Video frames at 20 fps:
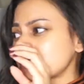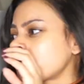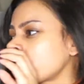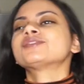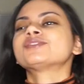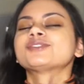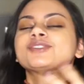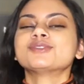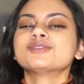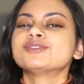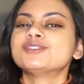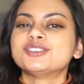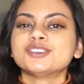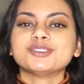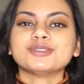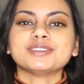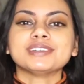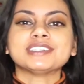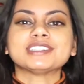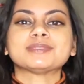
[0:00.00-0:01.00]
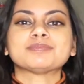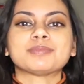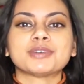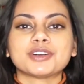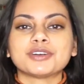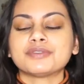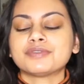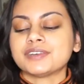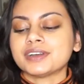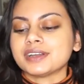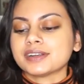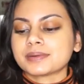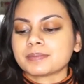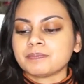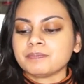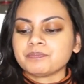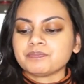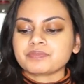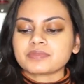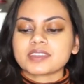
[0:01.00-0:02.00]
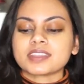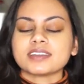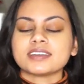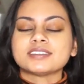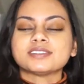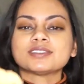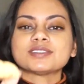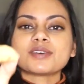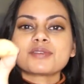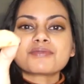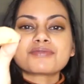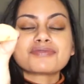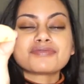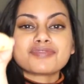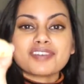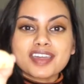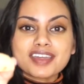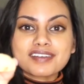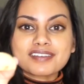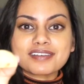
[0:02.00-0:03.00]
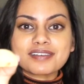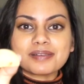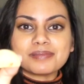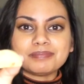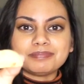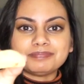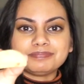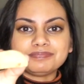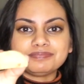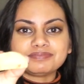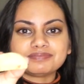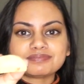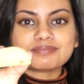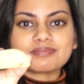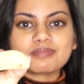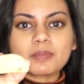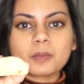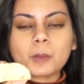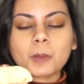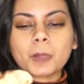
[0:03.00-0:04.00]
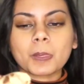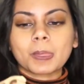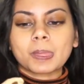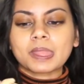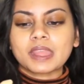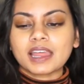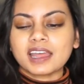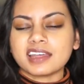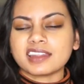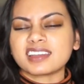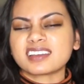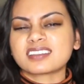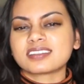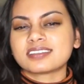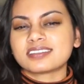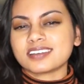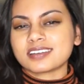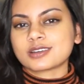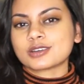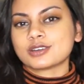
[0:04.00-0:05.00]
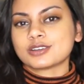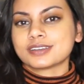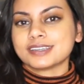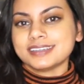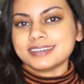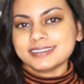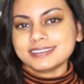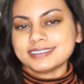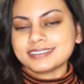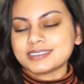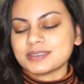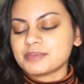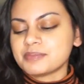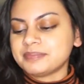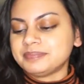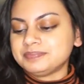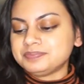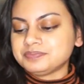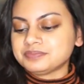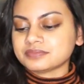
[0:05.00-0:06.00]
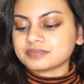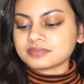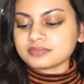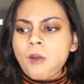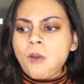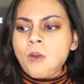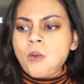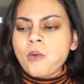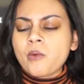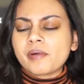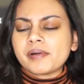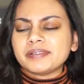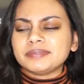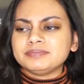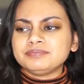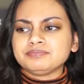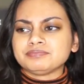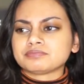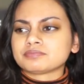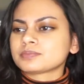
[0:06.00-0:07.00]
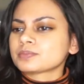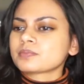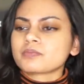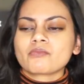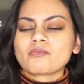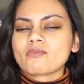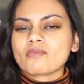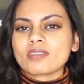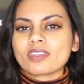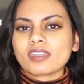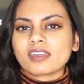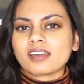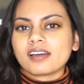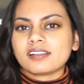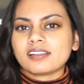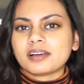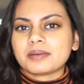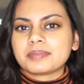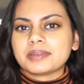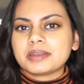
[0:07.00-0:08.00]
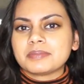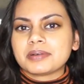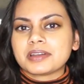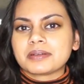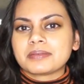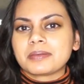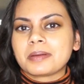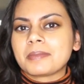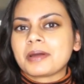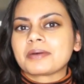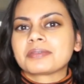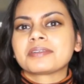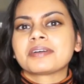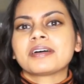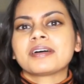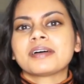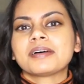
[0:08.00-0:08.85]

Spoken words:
So chewy, it's perfect. It's so thick. I like thick cookies. Got a lot of peanut butter in my mouth.